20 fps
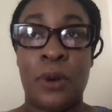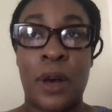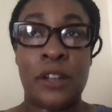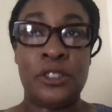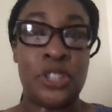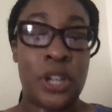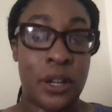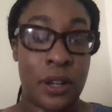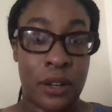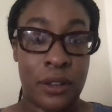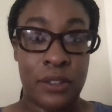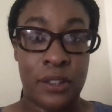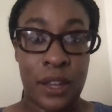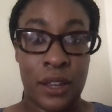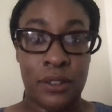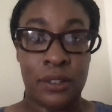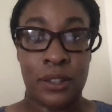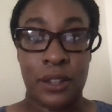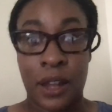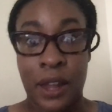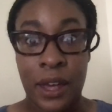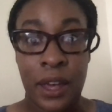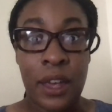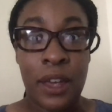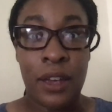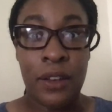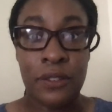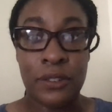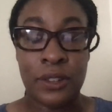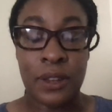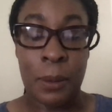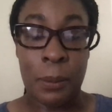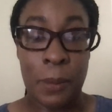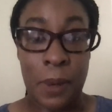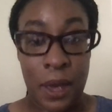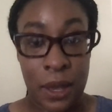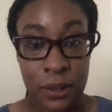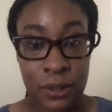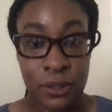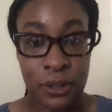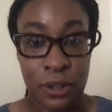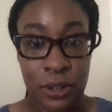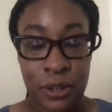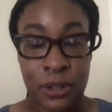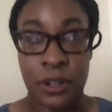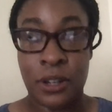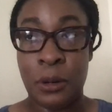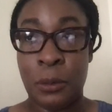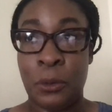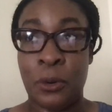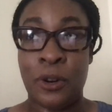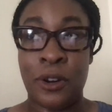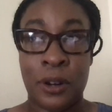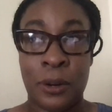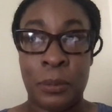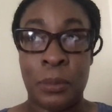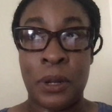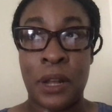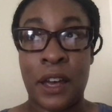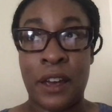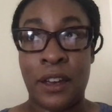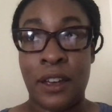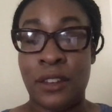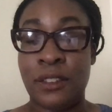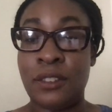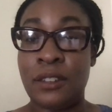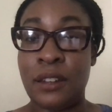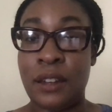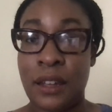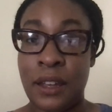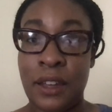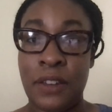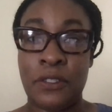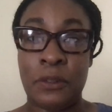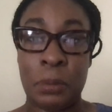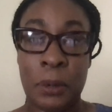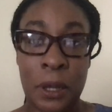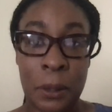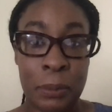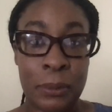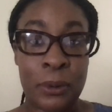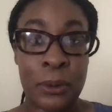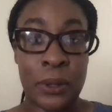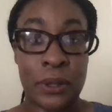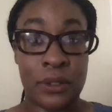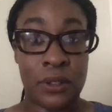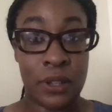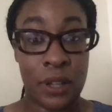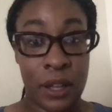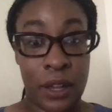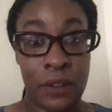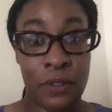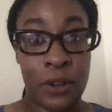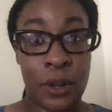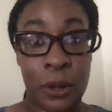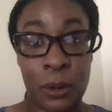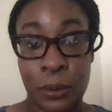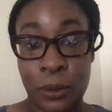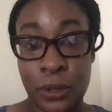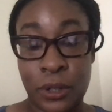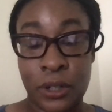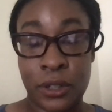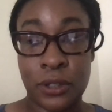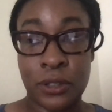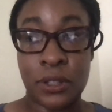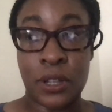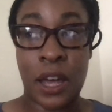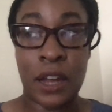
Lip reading: I try not to say slaves and master anymore, but like enslaved people and slave holders.